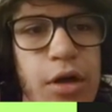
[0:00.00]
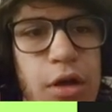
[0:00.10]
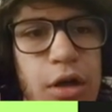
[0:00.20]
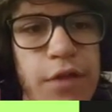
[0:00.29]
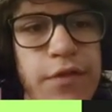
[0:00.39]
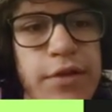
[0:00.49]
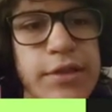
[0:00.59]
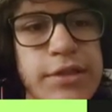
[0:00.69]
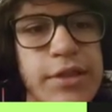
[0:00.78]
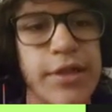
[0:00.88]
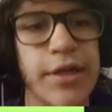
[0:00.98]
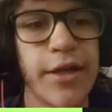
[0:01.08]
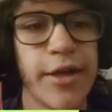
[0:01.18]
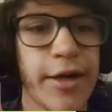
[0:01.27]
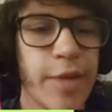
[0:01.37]
all of these
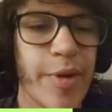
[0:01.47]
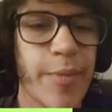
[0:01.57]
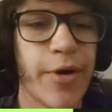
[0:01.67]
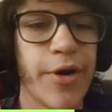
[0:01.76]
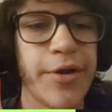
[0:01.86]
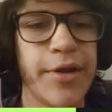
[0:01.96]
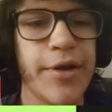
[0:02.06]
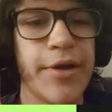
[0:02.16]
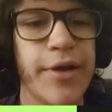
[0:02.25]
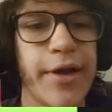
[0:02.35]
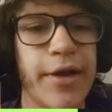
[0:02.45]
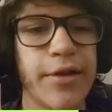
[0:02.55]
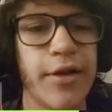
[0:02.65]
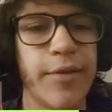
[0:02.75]
in my party at